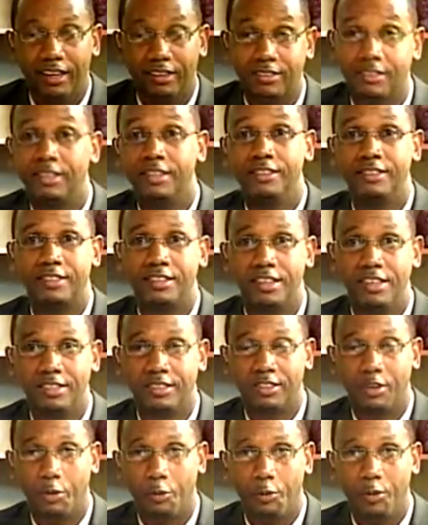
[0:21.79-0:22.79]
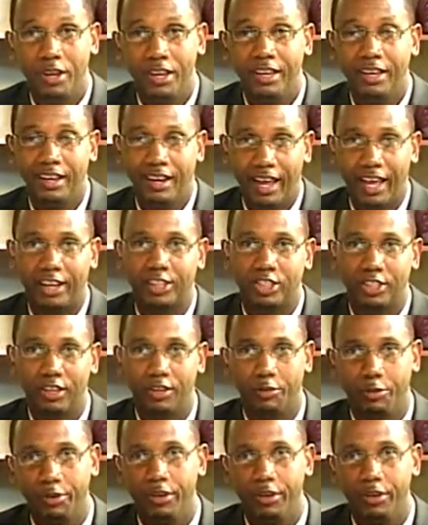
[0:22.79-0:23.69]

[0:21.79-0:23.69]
since his re-election